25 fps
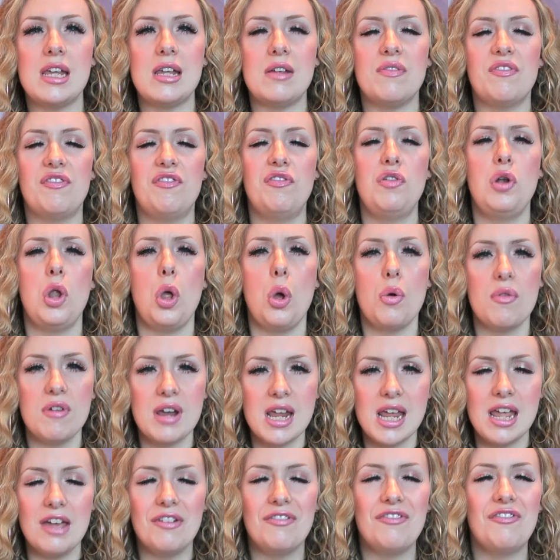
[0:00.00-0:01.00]

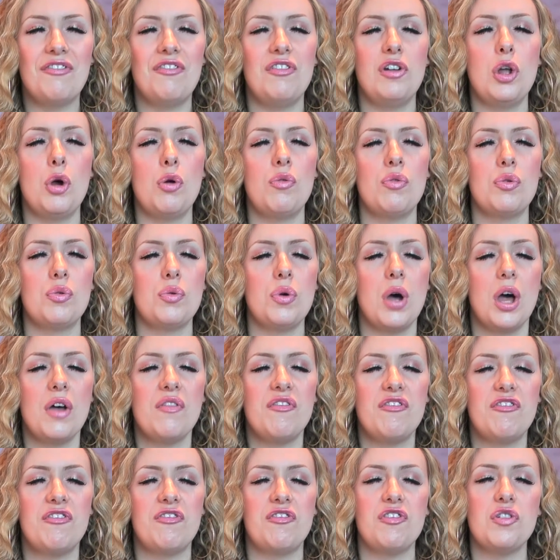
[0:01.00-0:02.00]

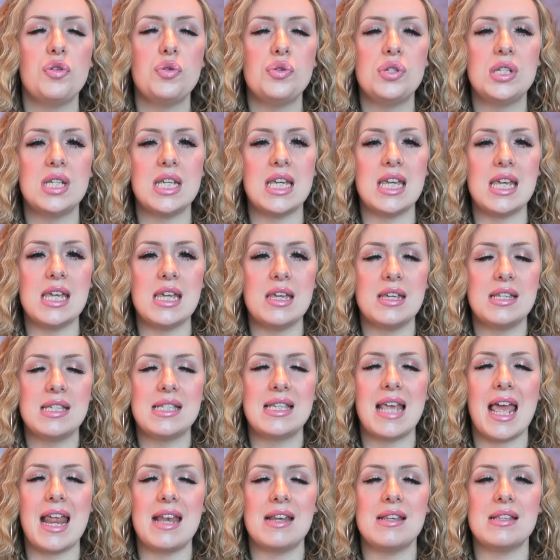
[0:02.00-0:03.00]
fruity
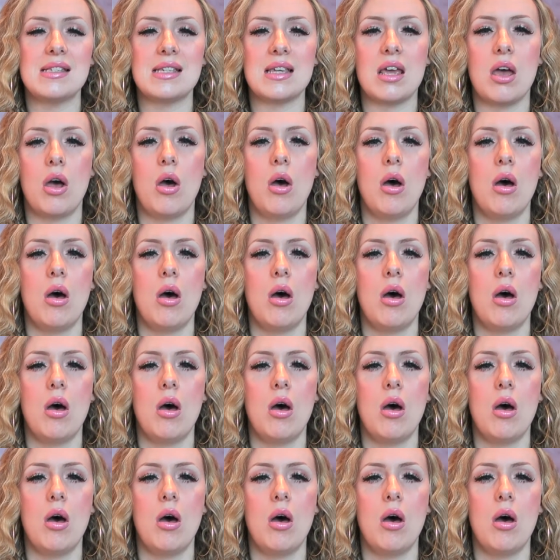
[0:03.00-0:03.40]
scent.